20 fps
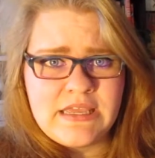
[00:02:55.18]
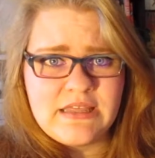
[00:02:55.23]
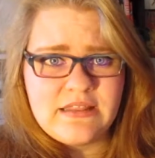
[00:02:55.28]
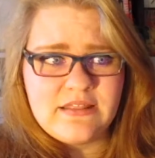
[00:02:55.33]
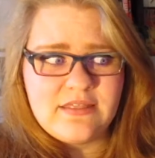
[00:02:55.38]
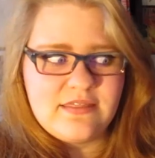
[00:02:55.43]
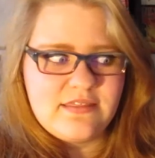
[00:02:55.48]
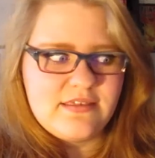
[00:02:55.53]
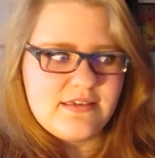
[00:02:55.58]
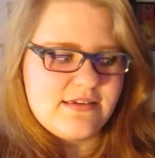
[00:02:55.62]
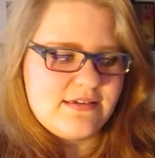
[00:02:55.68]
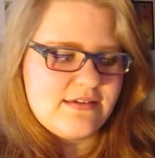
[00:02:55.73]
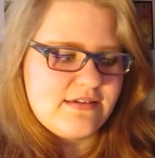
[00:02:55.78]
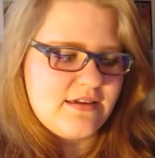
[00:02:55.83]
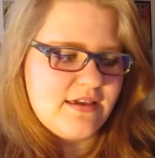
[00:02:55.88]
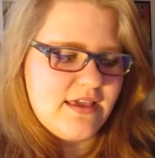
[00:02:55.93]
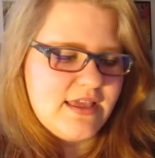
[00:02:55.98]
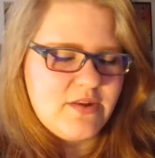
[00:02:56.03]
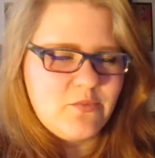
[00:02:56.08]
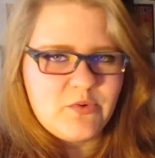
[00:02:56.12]
the
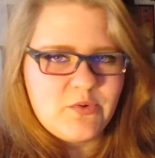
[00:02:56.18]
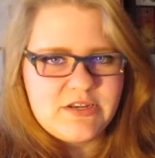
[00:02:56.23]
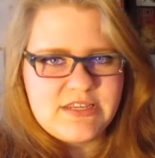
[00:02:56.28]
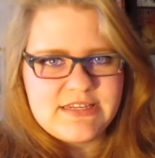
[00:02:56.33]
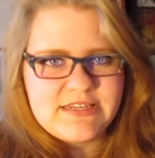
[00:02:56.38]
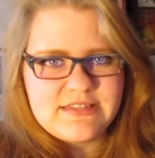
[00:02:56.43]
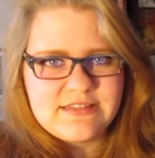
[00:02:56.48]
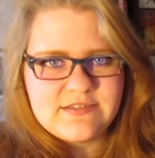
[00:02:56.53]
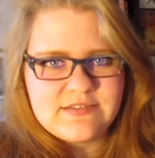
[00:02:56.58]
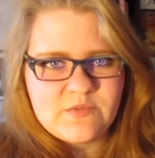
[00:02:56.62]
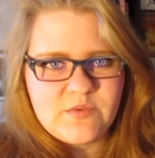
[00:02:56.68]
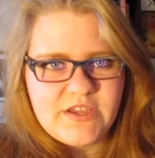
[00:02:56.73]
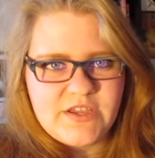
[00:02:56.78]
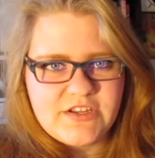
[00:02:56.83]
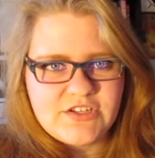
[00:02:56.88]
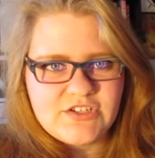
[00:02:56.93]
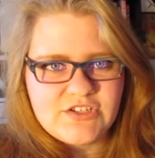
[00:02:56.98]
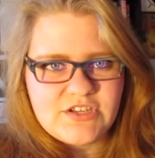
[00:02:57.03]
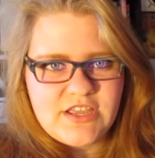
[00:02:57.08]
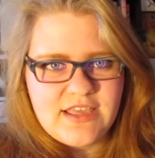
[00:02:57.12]
Edward Edith
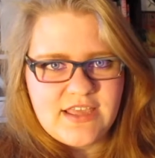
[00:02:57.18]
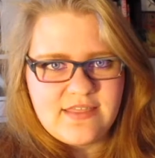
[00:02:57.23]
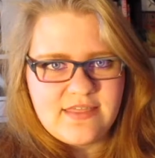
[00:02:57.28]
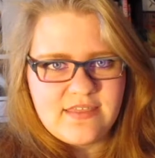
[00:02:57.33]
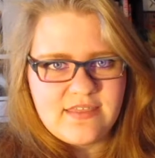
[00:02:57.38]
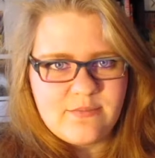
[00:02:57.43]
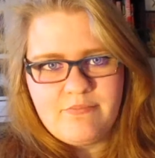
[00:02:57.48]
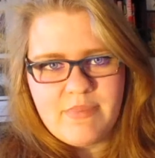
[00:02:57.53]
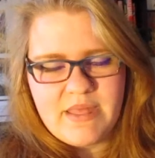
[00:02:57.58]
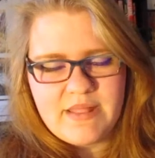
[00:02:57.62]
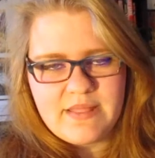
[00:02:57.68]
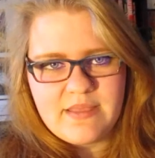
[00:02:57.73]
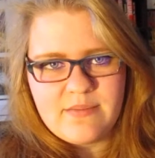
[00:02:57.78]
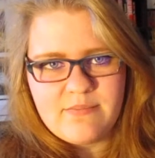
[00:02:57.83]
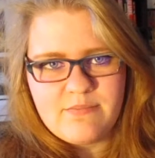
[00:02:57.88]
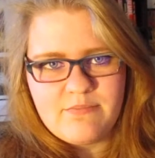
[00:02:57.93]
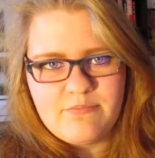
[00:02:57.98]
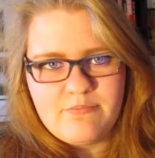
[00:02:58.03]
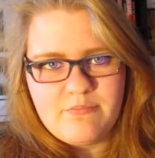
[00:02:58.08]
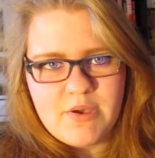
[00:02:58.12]
switch and the
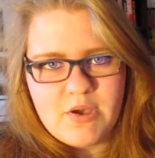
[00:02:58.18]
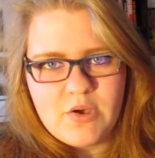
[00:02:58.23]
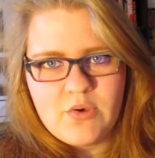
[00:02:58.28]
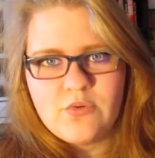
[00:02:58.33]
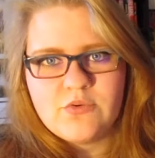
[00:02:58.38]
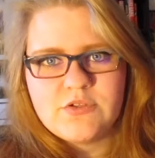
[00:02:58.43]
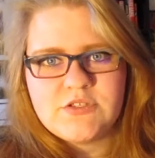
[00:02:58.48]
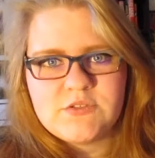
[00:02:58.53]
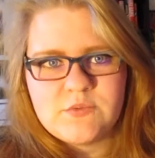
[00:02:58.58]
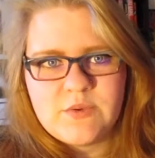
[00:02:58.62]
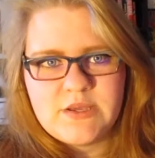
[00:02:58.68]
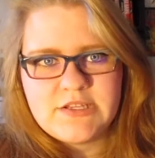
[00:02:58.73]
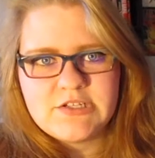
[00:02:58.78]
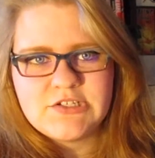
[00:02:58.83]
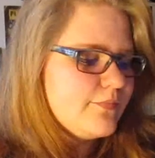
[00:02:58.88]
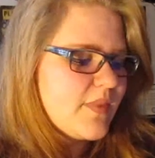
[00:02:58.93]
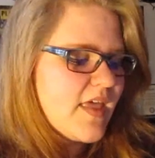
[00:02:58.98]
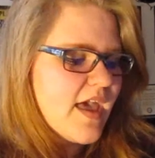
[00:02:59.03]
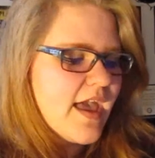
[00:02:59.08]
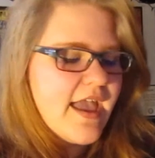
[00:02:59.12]
Bella Beau
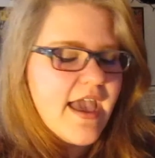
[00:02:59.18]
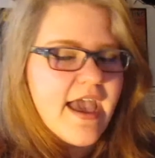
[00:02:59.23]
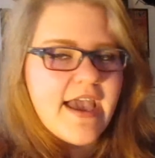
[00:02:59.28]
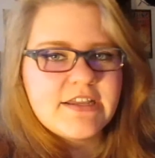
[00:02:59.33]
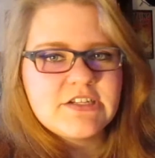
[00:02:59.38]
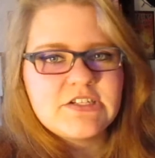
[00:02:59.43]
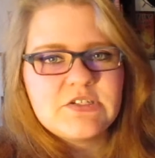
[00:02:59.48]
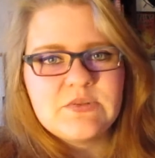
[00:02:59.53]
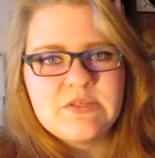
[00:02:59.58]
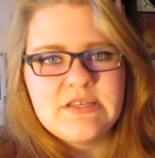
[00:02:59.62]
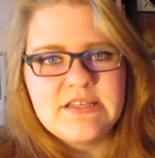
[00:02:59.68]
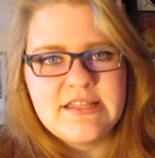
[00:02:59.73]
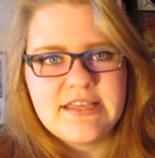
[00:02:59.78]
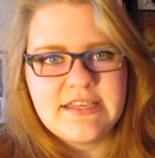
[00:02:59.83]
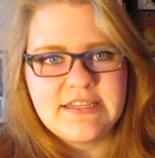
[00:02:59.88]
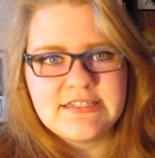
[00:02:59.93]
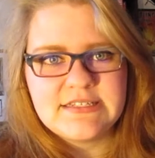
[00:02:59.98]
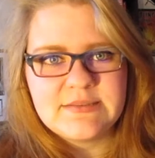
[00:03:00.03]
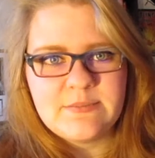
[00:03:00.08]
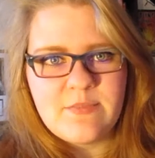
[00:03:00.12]
switch. I actually
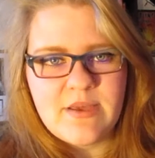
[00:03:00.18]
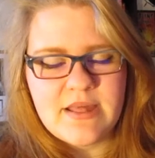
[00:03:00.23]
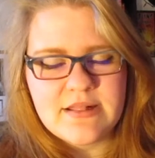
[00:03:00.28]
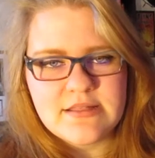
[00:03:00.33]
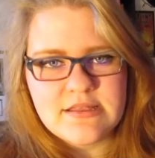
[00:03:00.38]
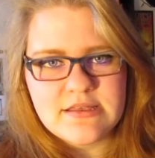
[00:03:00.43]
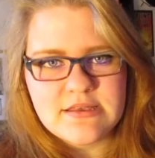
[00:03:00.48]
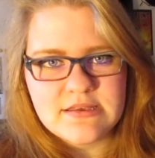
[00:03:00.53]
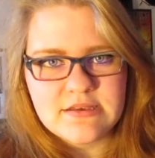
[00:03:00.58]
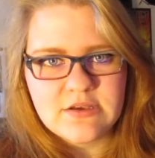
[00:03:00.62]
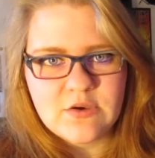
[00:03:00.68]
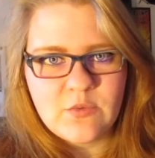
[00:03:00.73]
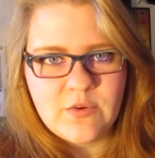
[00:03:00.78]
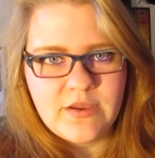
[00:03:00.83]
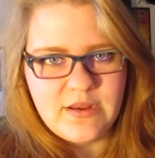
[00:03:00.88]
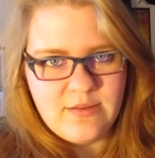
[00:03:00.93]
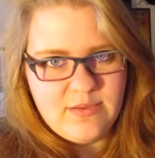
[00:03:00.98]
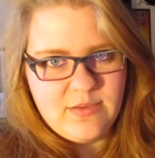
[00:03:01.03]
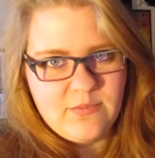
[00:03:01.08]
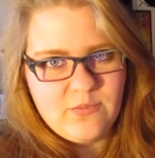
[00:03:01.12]
liked Bella
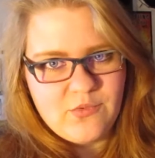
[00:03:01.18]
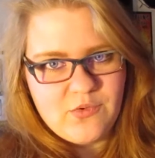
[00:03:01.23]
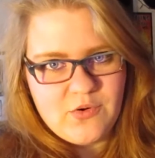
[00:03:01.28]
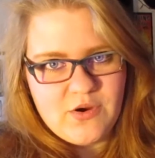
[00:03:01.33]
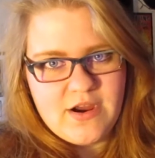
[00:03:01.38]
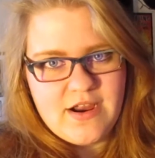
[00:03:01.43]
quite a bit more